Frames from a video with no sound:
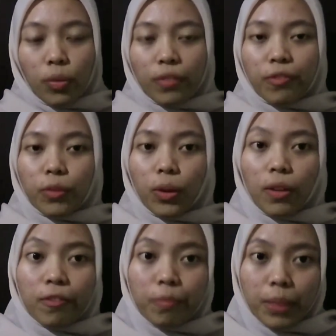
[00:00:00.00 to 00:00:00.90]
with
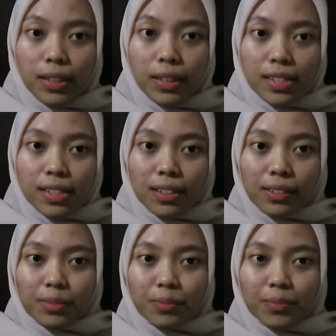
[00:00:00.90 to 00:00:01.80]
full of peace.
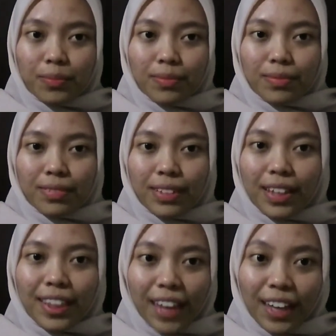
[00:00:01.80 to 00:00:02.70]

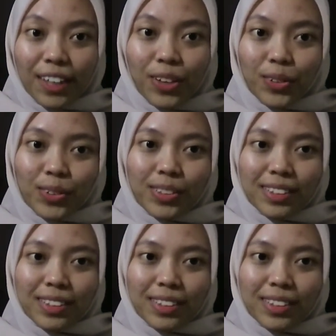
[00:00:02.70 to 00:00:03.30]
Thank you.